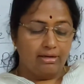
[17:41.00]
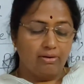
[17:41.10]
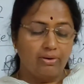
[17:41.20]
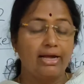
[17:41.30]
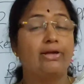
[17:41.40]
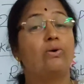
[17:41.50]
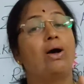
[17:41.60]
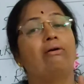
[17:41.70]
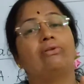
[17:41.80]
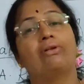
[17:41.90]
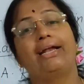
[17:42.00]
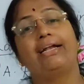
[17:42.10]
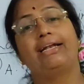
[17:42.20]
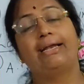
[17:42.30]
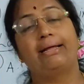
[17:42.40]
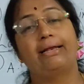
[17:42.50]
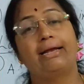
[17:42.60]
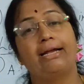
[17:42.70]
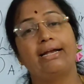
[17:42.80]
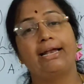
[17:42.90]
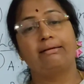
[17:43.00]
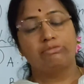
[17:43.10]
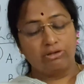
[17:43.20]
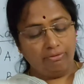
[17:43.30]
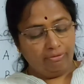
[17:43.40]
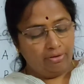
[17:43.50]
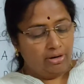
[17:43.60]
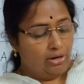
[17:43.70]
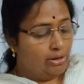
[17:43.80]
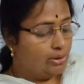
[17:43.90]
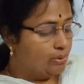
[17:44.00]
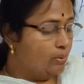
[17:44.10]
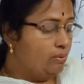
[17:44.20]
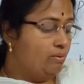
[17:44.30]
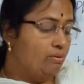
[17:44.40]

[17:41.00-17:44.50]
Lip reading: Okay, you have to write names of two